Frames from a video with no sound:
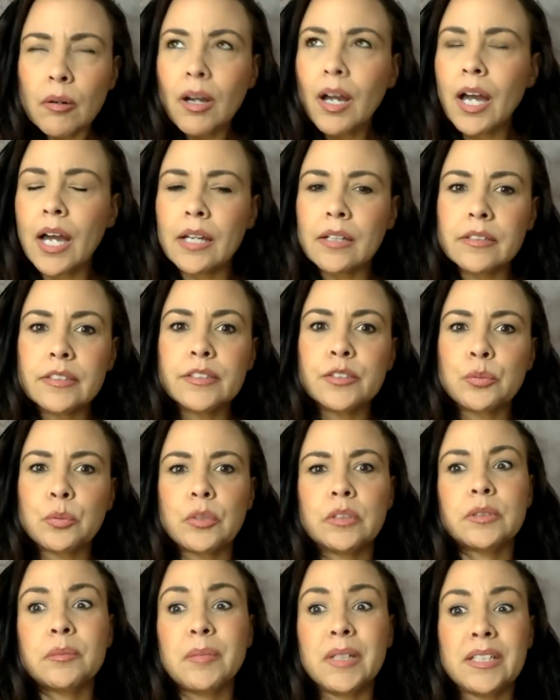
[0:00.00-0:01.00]
Out of this
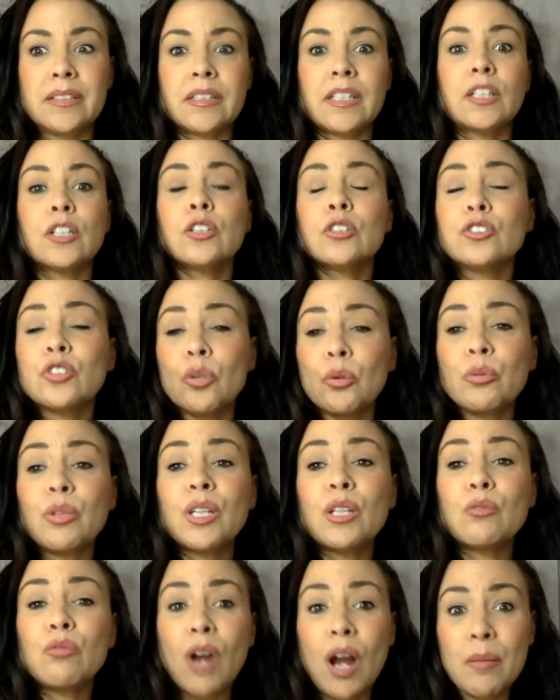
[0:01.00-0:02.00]
world amazing.
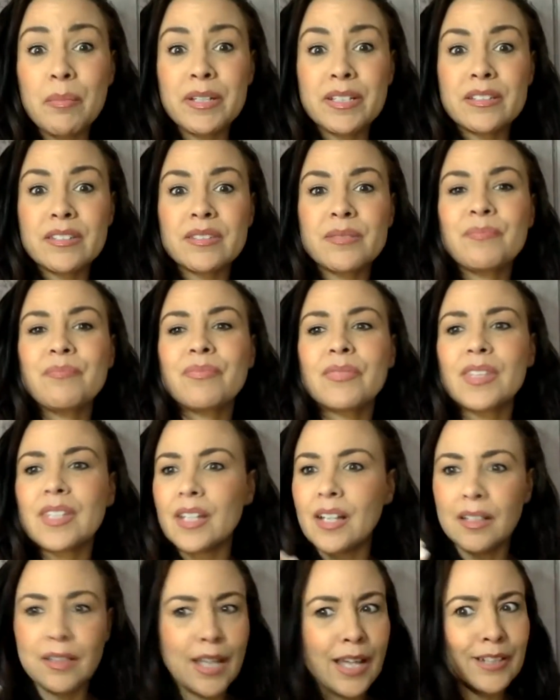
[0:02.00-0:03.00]
Tony Robbins.
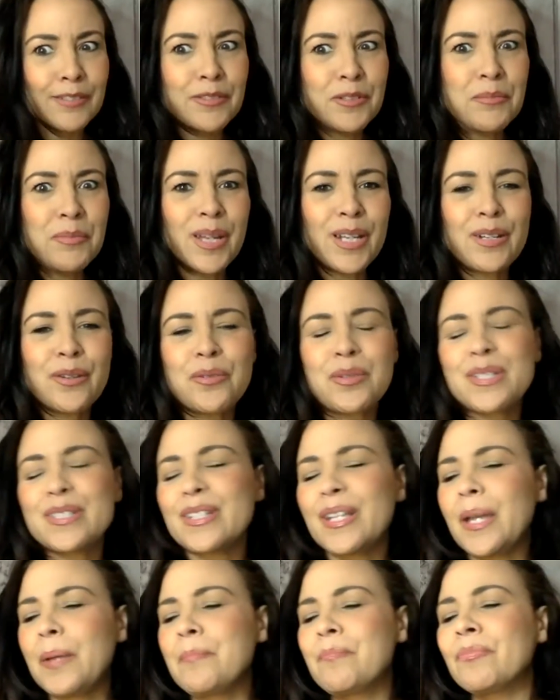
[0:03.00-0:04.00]
A lot of you may know his
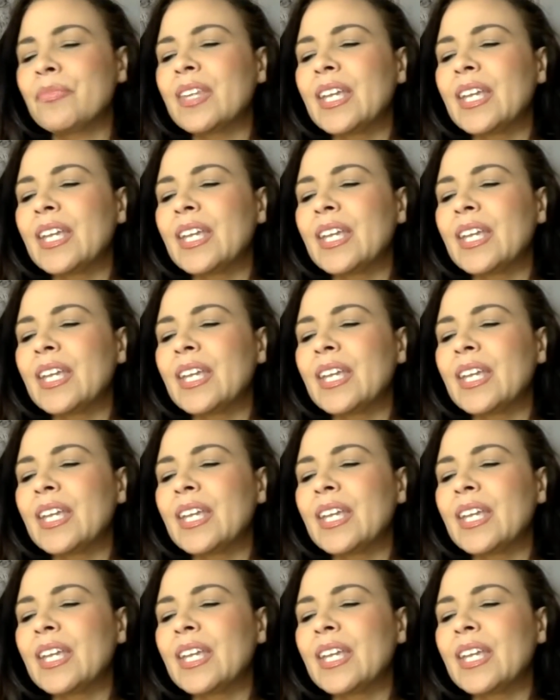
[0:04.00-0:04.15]
name.